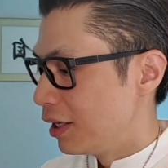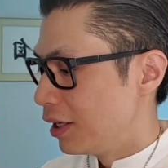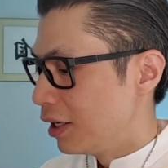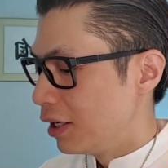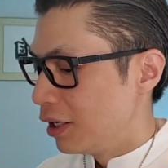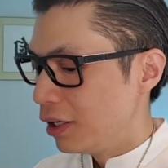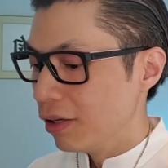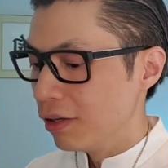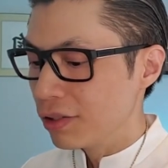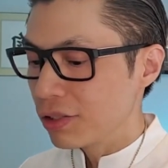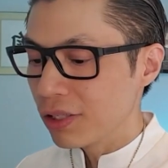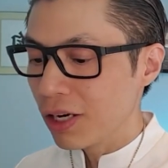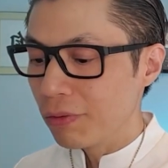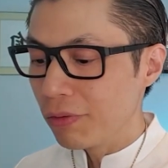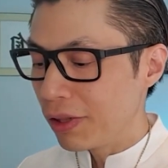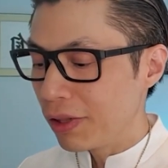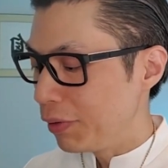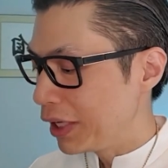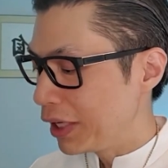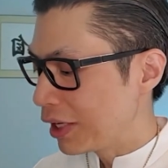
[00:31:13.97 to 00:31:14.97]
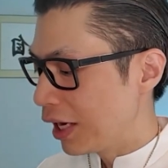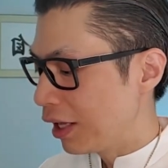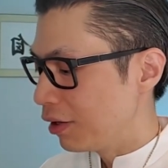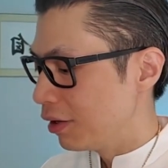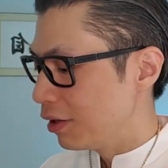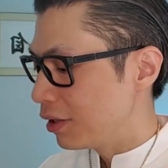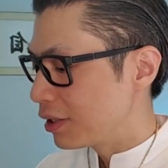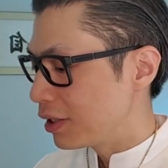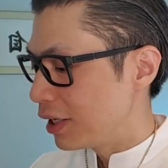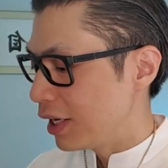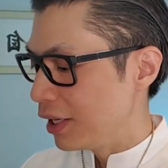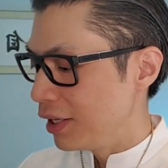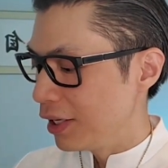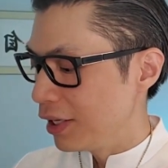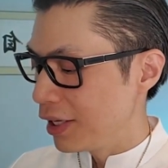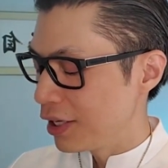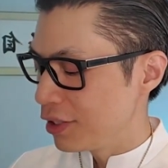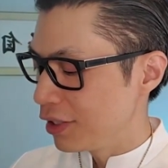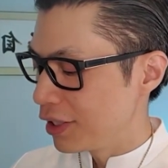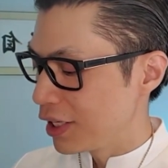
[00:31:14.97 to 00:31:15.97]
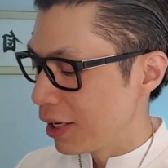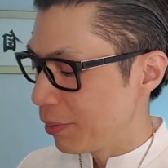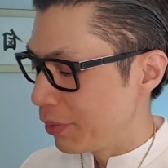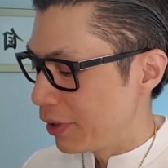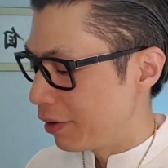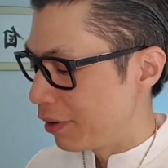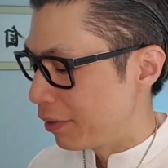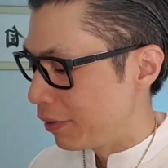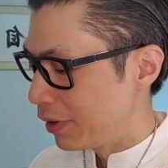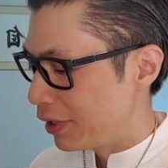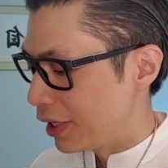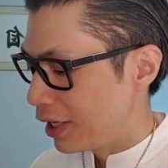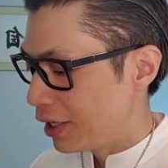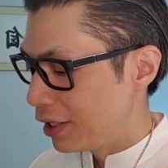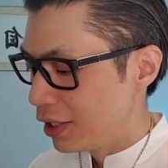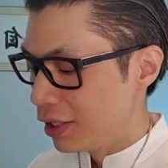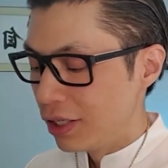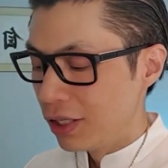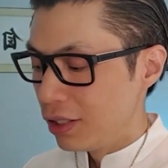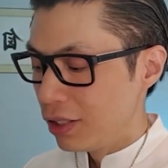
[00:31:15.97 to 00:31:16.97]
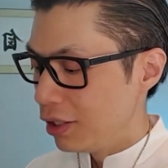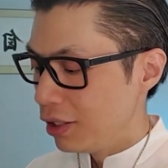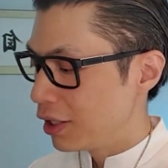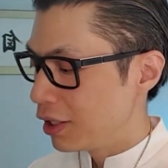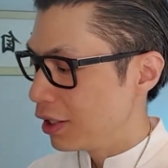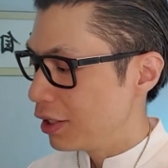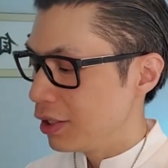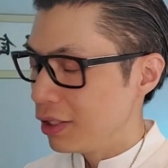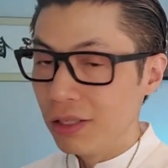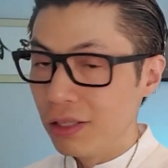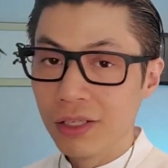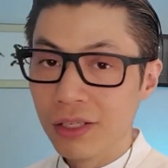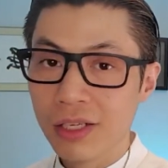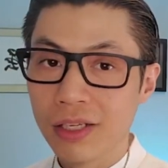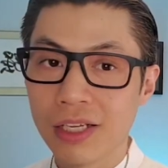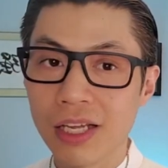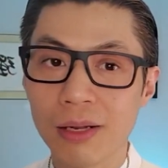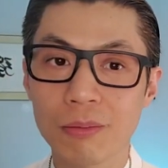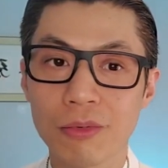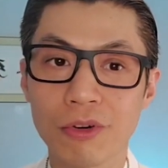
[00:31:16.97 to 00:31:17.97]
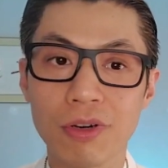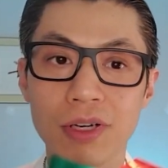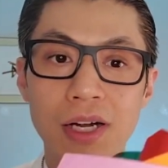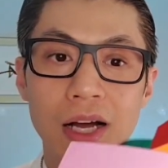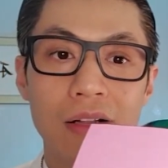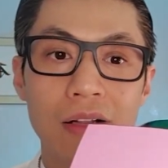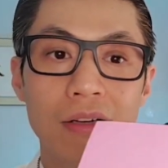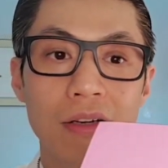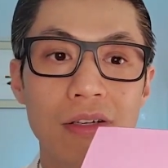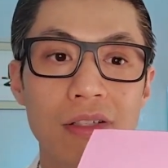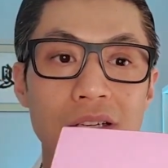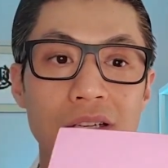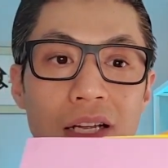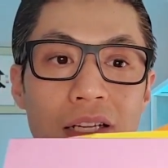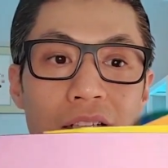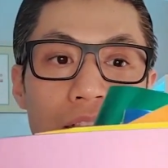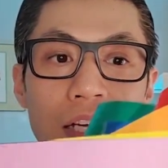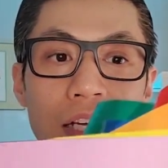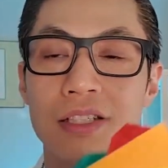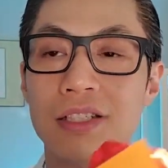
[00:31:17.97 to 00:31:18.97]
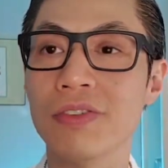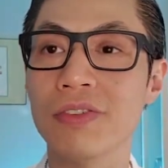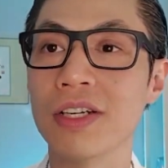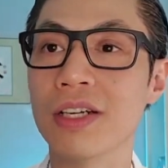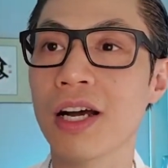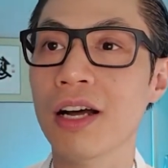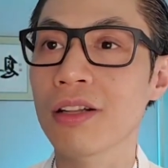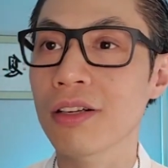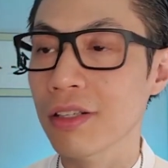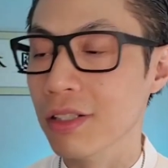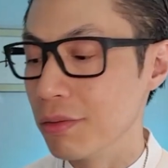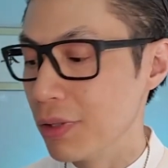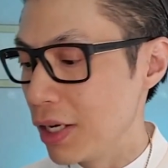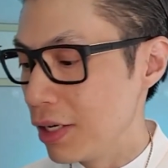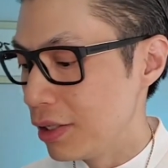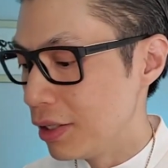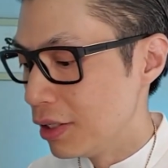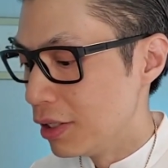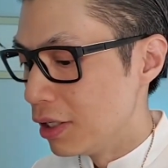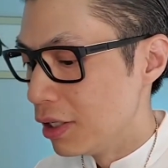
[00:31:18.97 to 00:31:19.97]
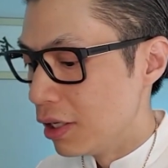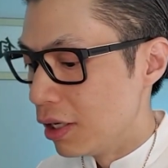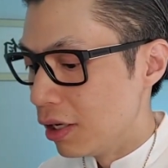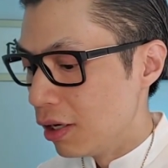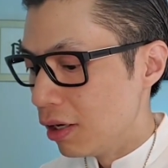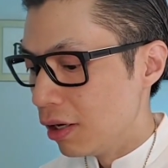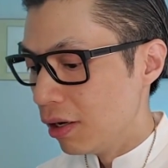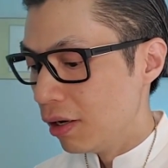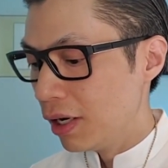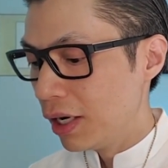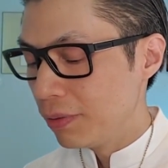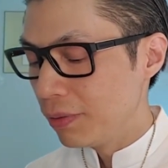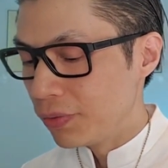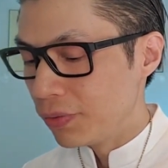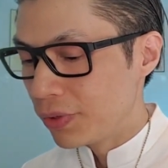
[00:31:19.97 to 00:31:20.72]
You know, start with three colors. And then as you get better with it, you can get more colors and test different colors, right? All right,